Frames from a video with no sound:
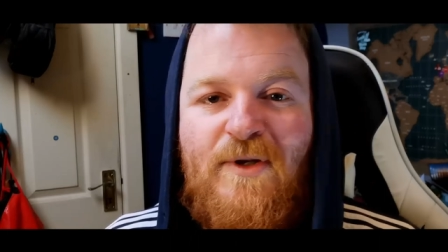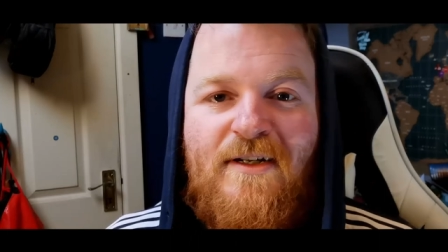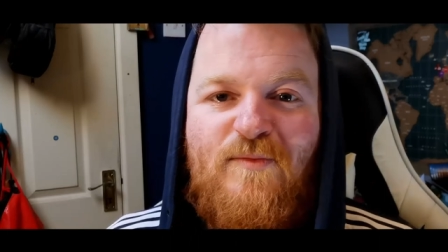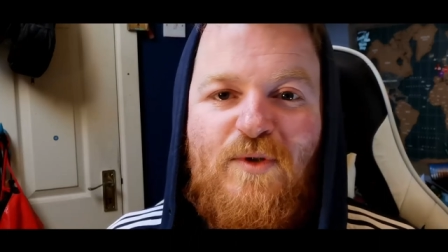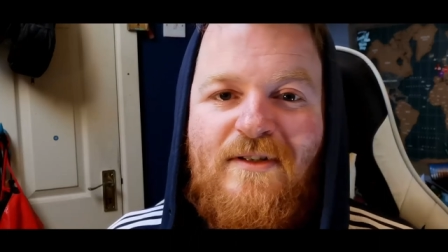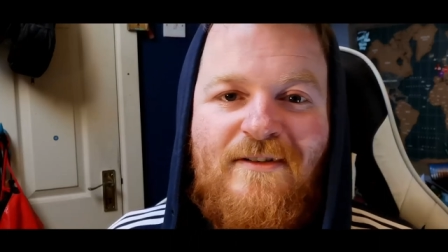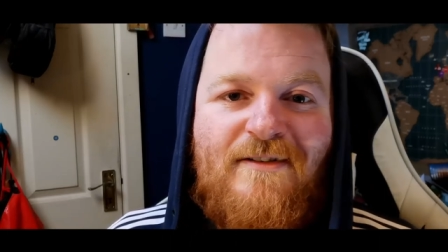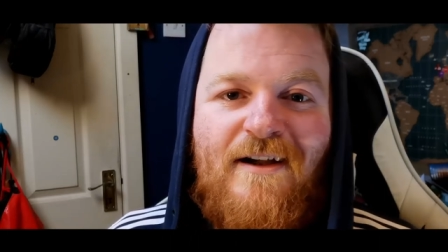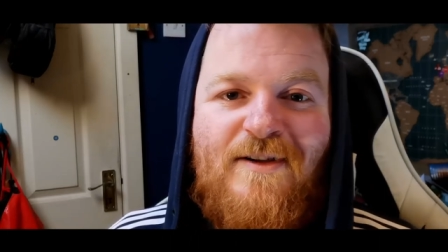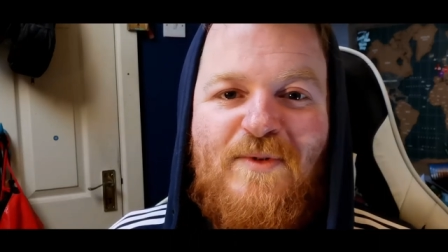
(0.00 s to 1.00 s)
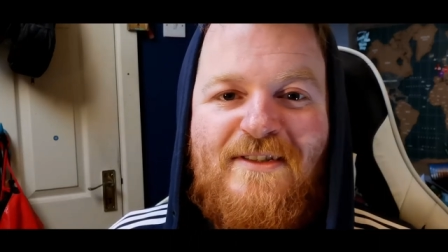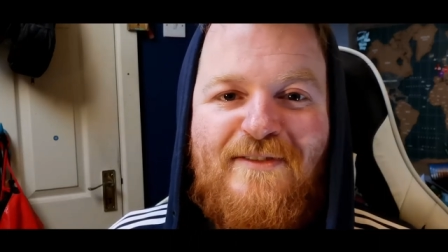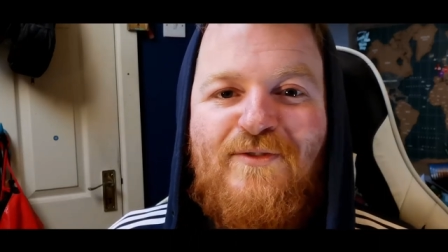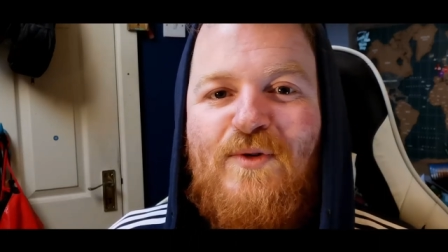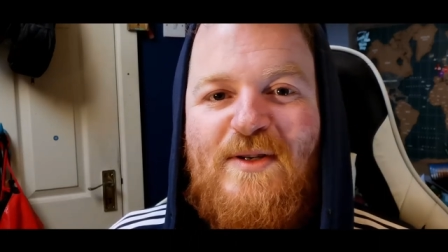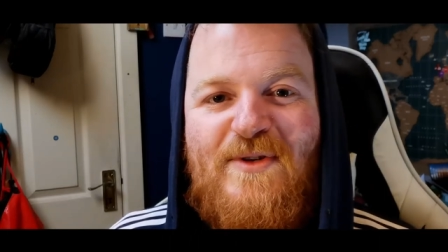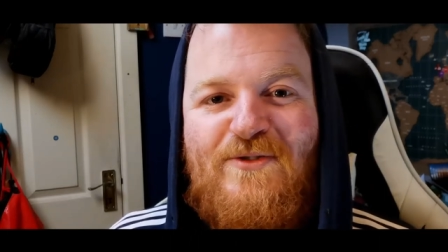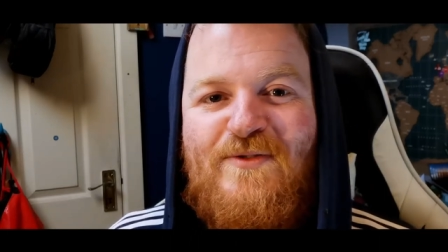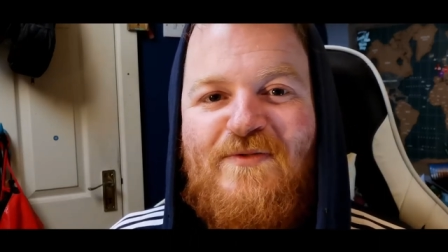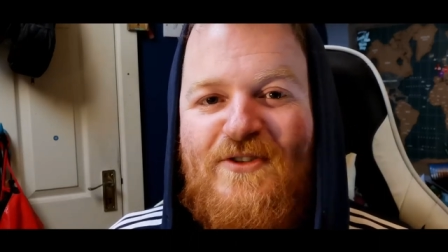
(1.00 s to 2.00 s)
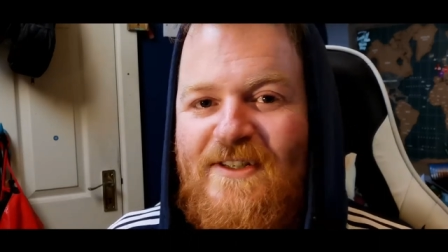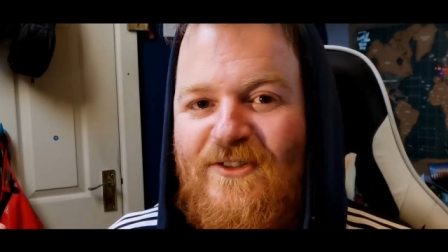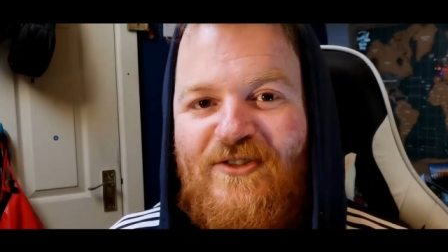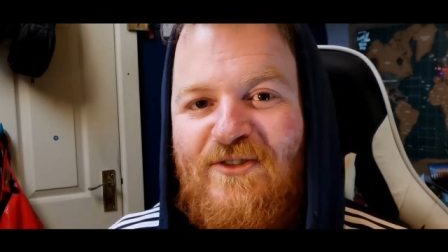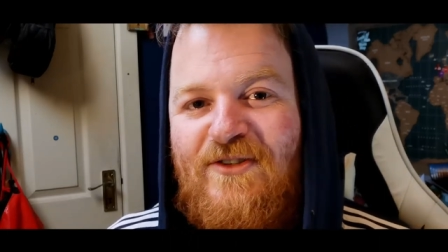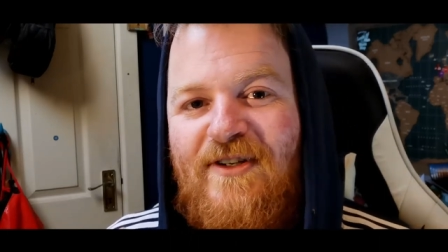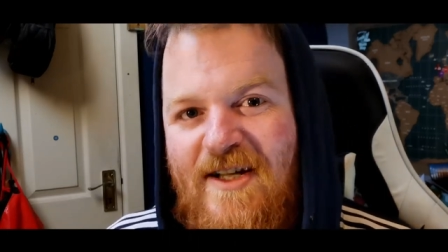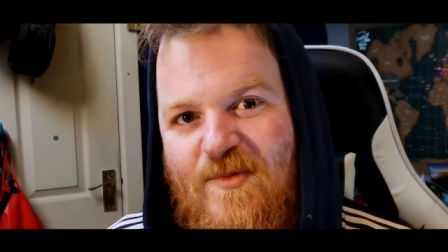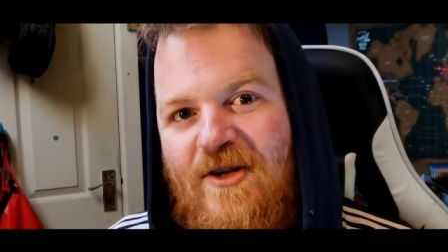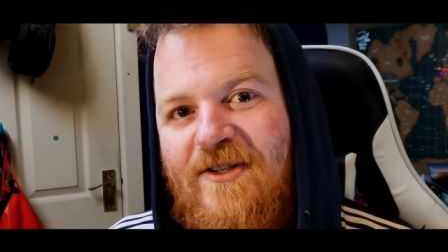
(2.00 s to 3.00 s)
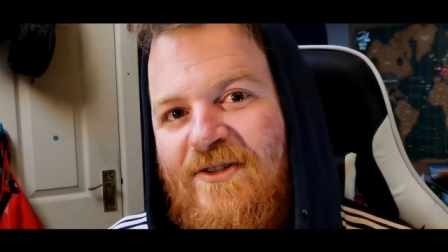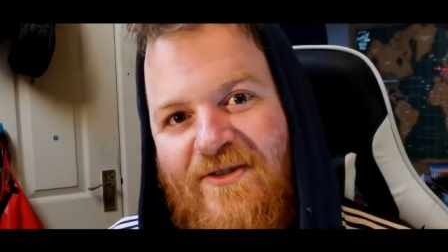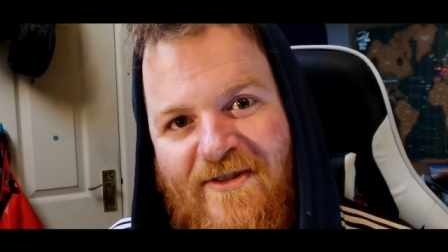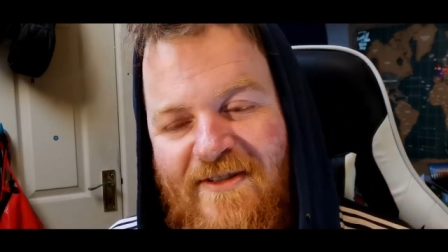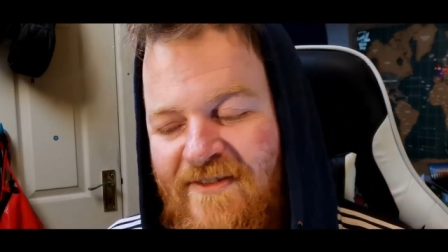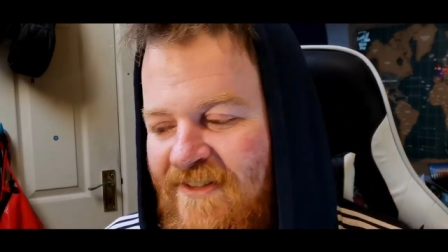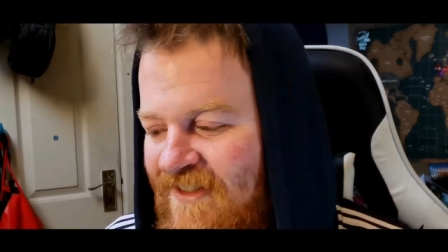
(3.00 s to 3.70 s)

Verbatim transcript: I mean, I've been locking myself away in my room for years, so I'm all good, you know?